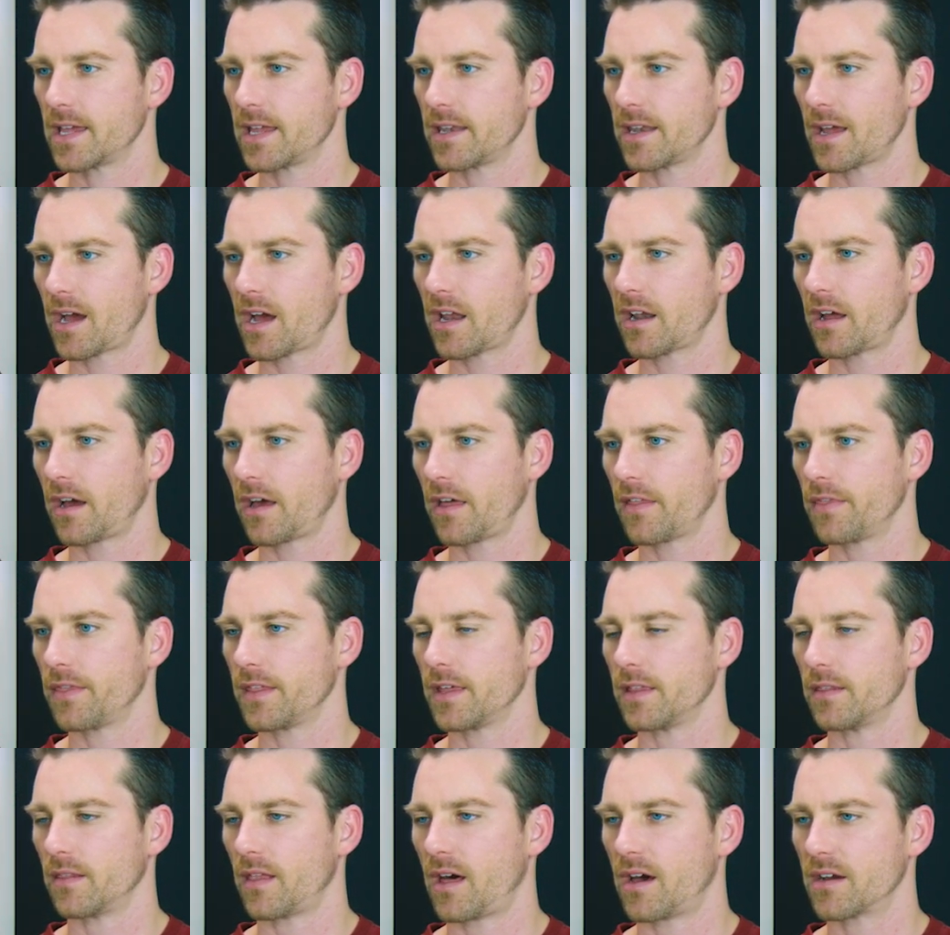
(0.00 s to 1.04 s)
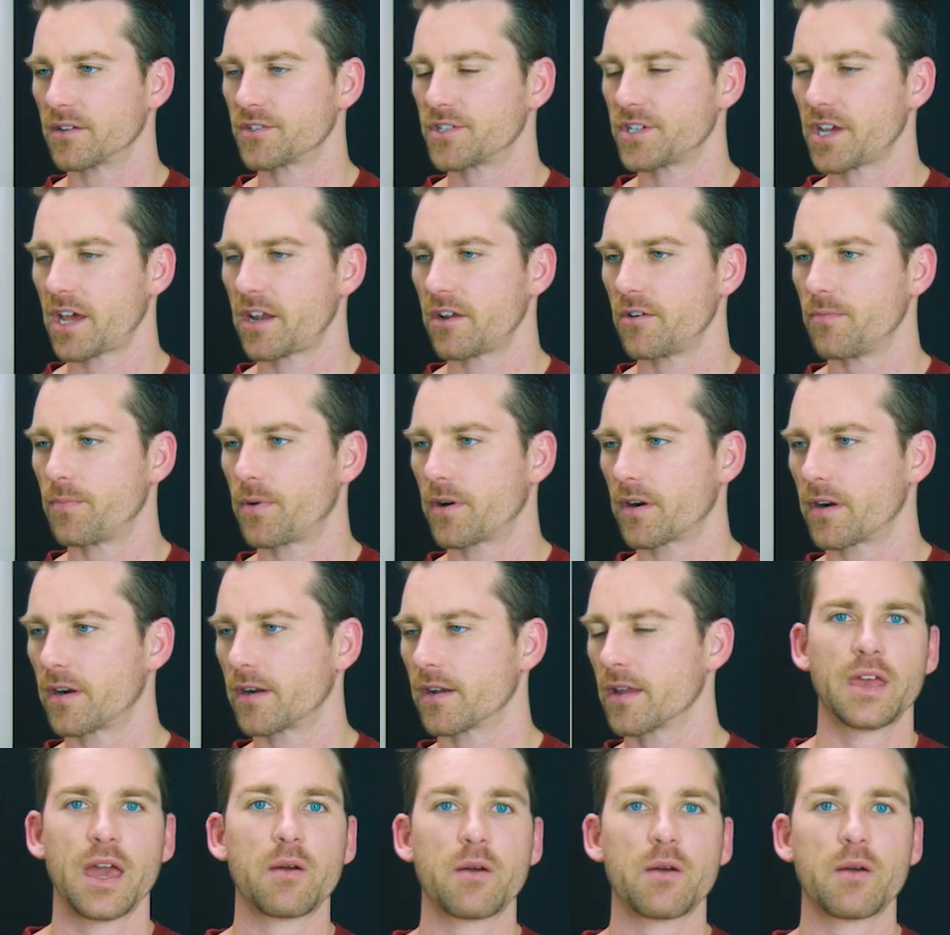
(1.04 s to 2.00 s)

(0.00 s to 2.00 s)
and not on the long shadow part.